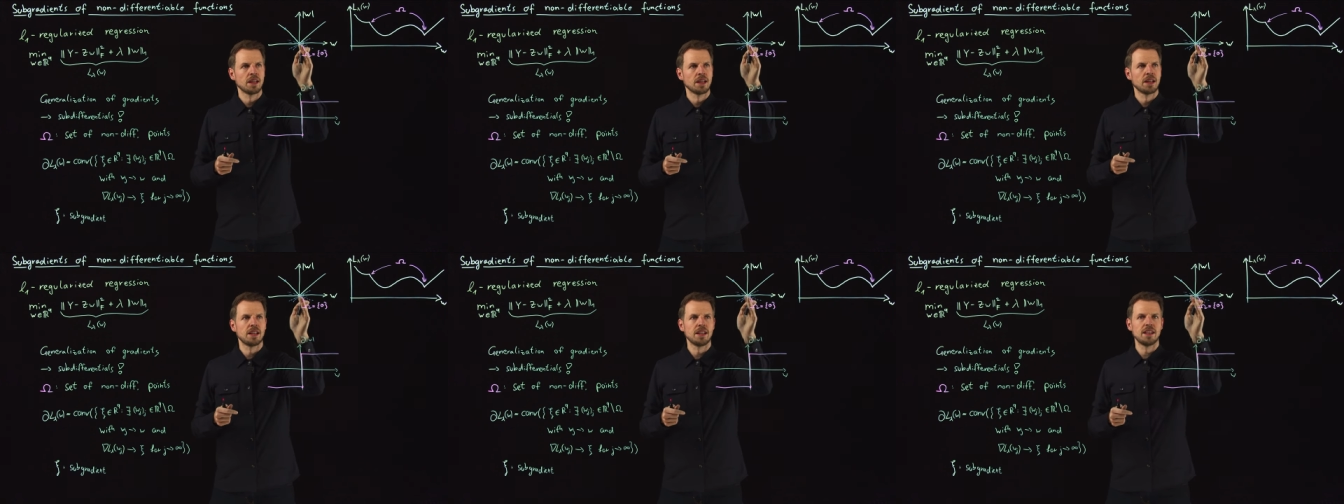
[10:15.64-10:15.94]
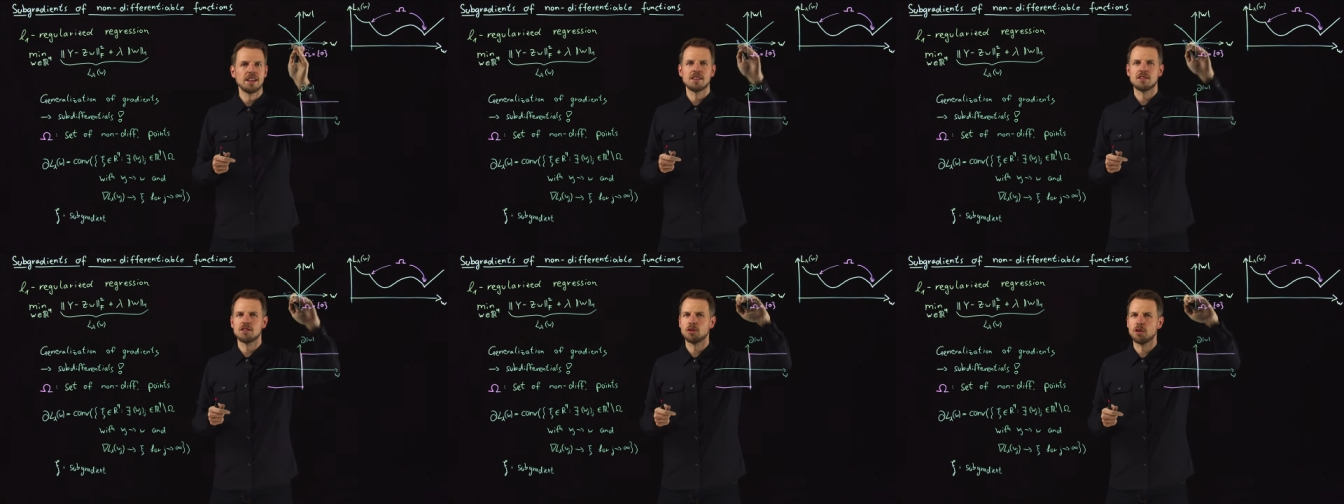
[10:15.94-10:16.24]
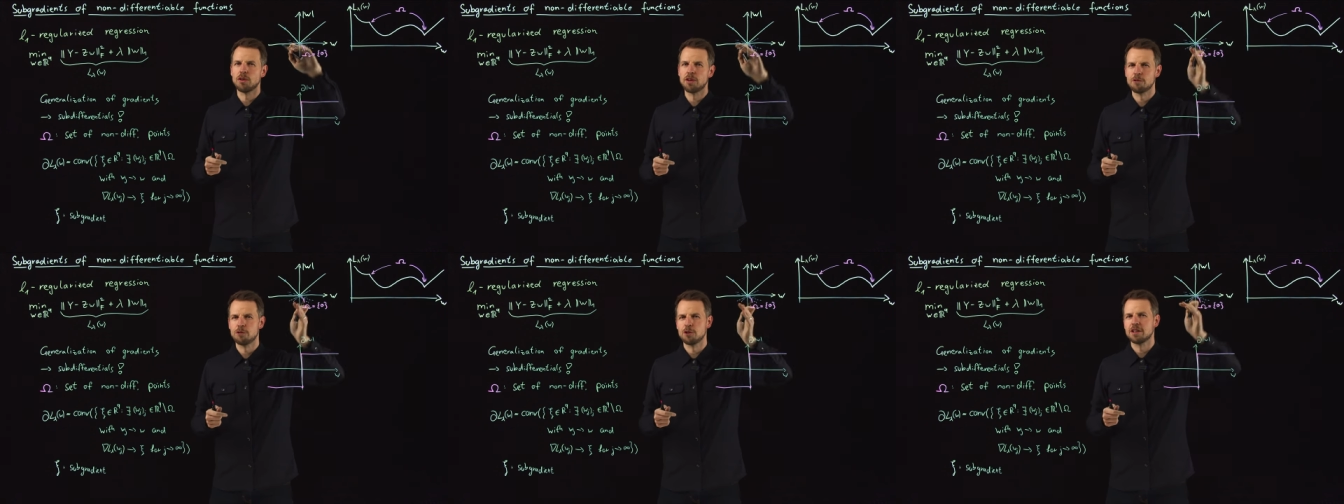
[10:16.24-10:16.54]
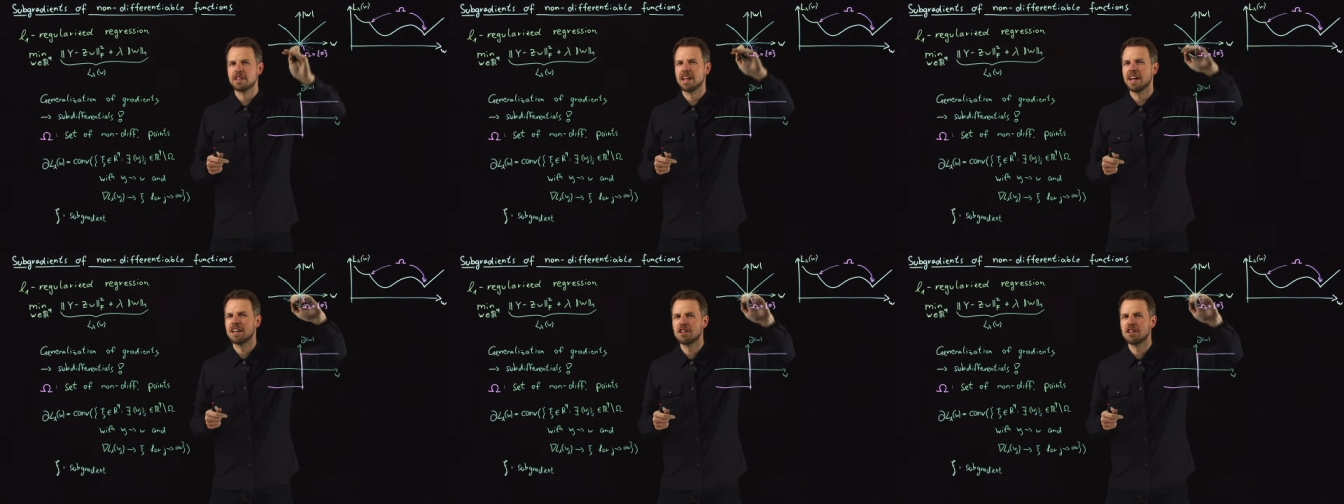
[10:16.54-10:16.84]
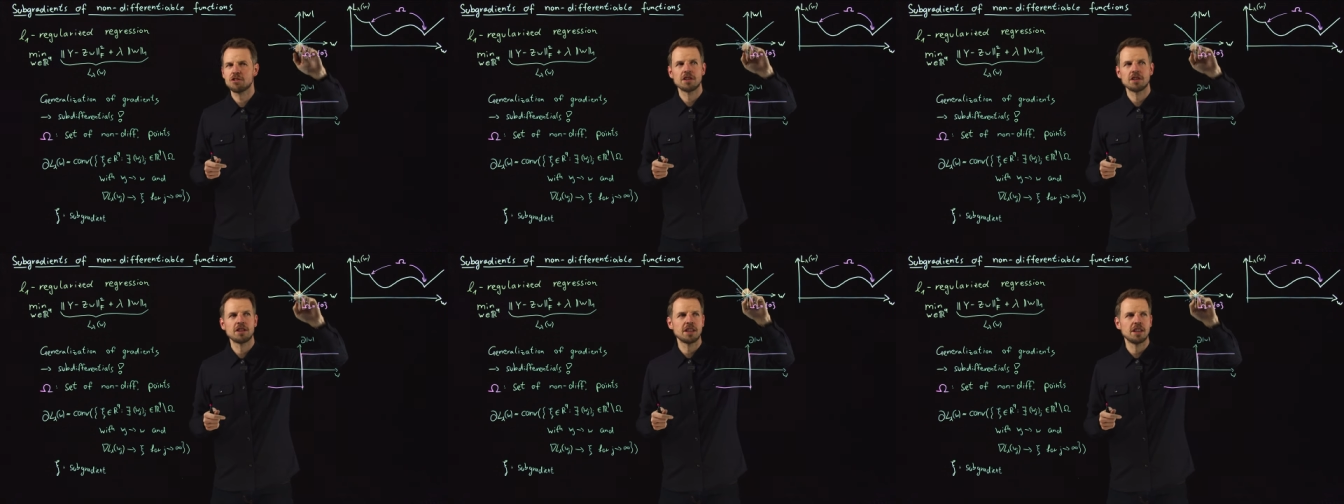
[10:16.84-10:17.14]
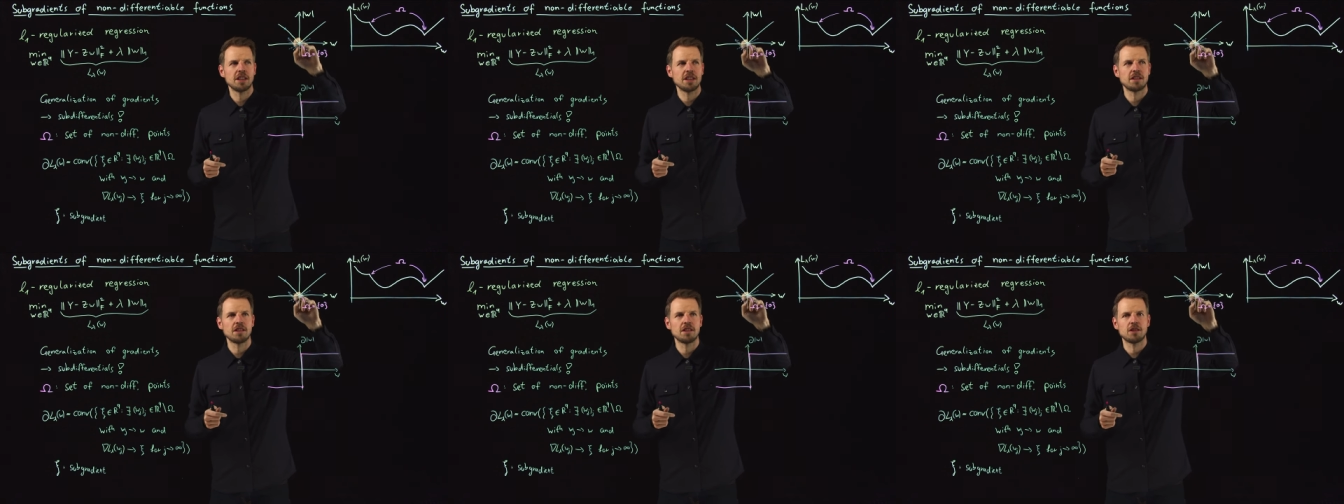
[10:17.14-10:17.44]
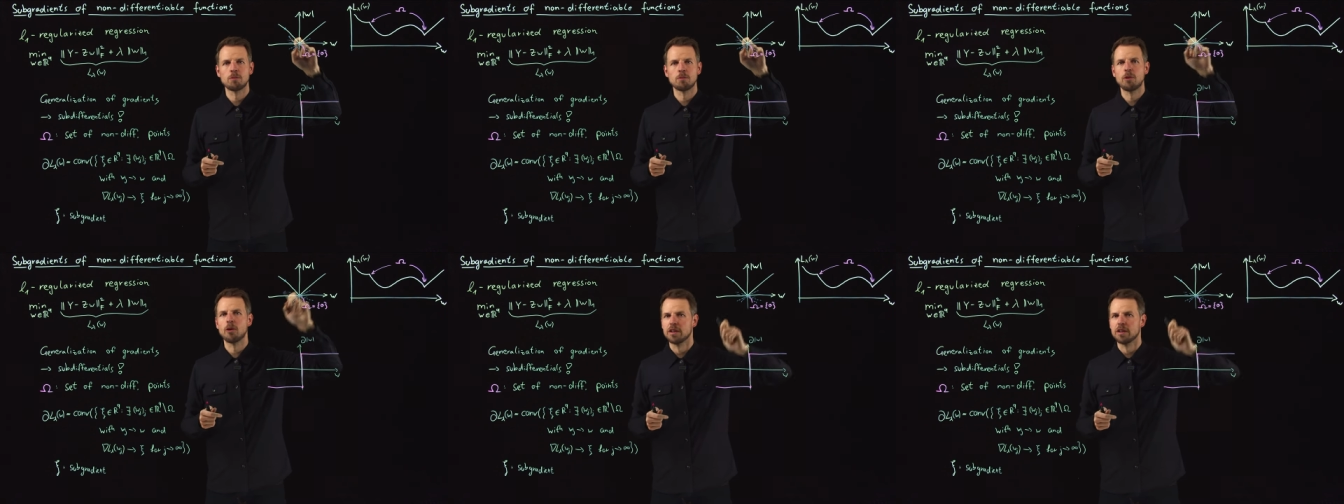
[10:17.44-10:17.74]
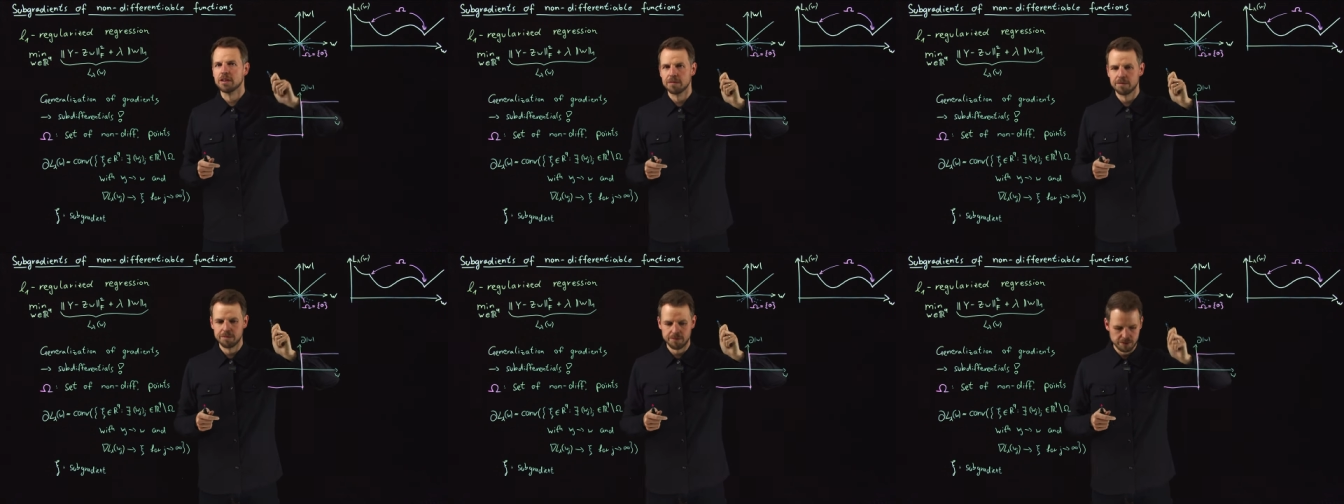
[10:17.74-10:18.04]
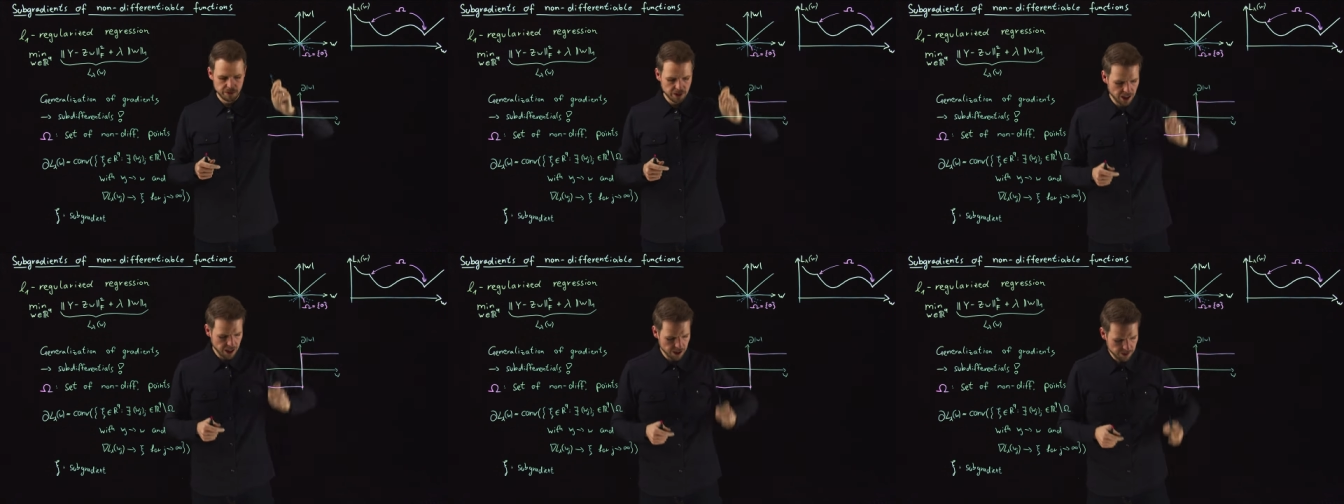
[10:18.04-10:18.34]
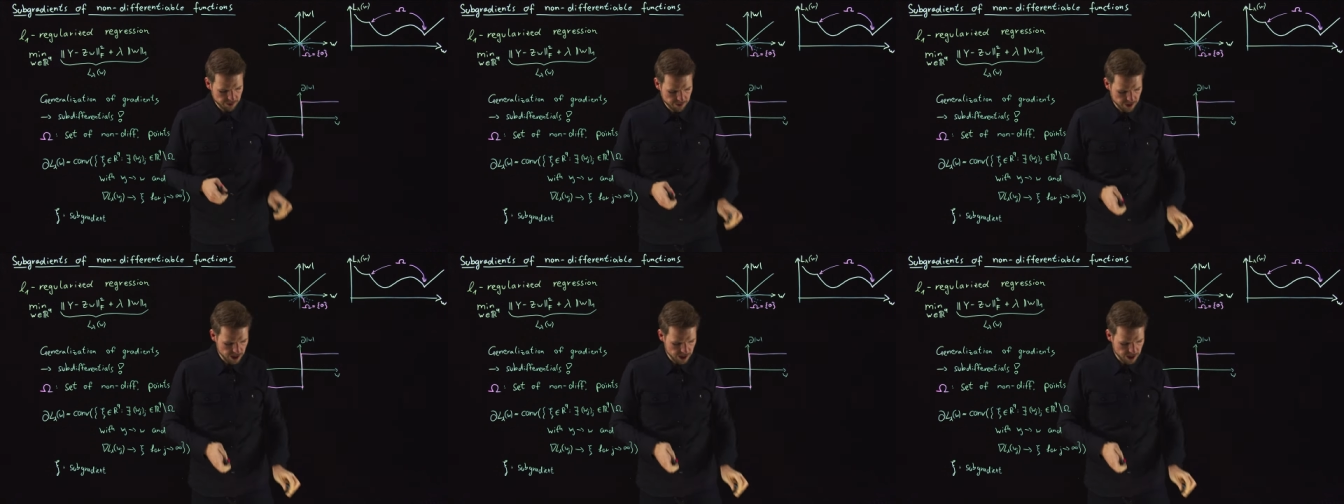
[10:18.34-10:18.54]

is sort of a tangent in this point, okay?